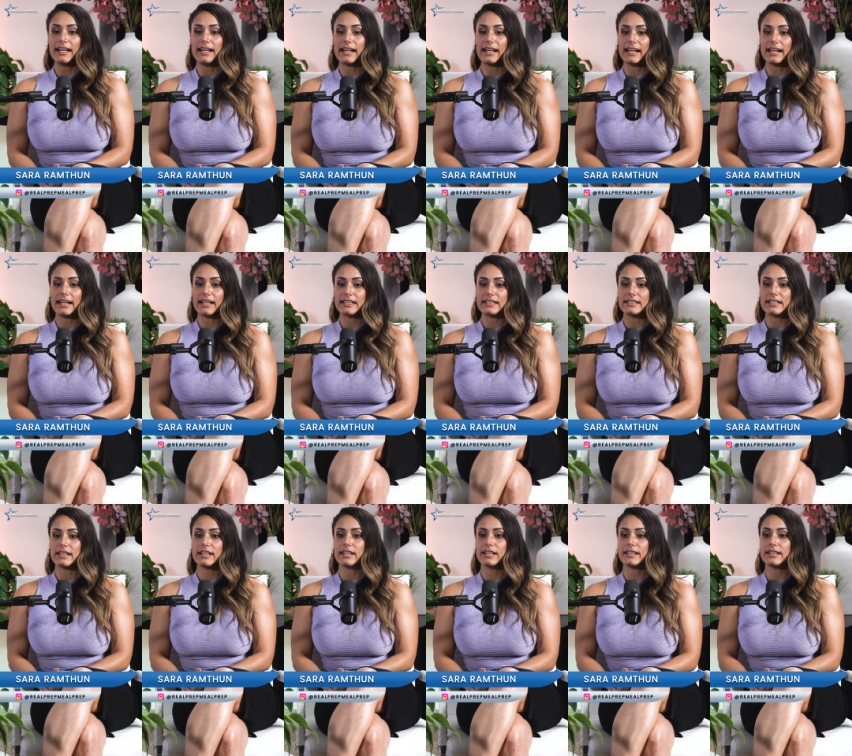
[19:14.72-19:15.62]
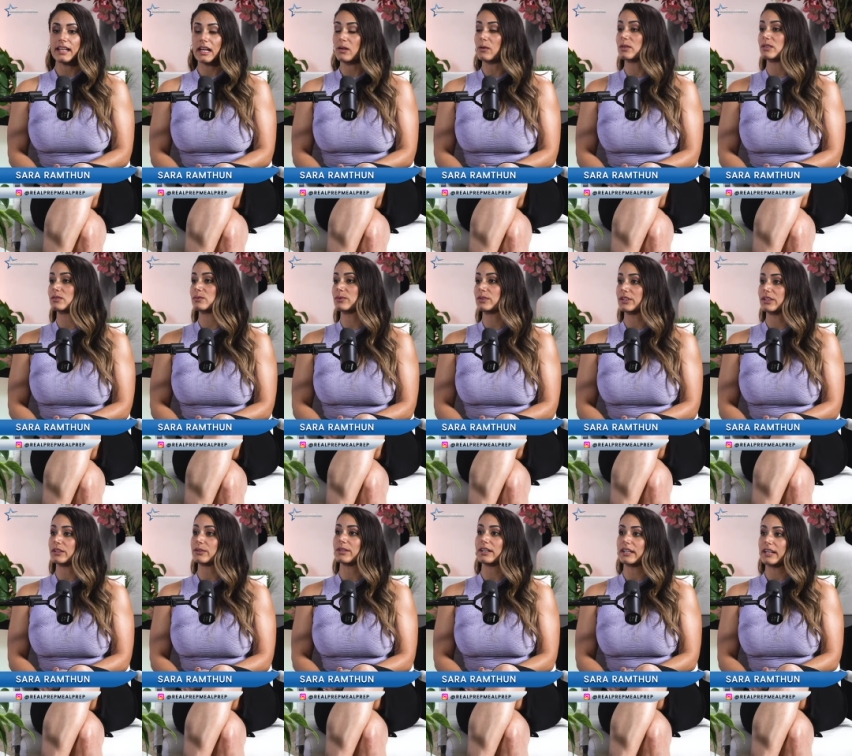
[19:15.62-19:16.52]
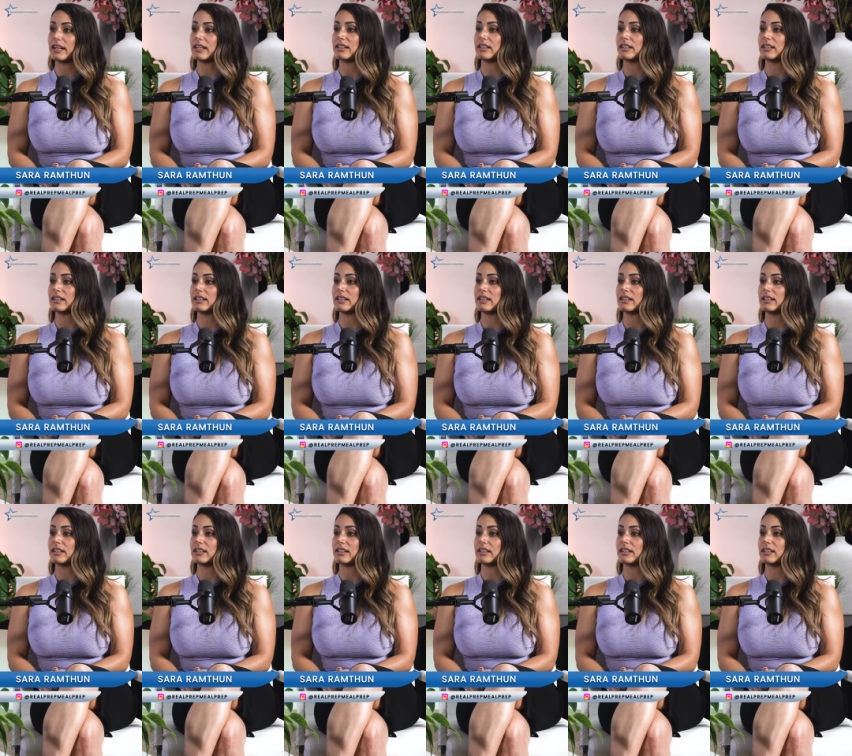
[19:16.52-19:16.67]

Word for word: and that was really great.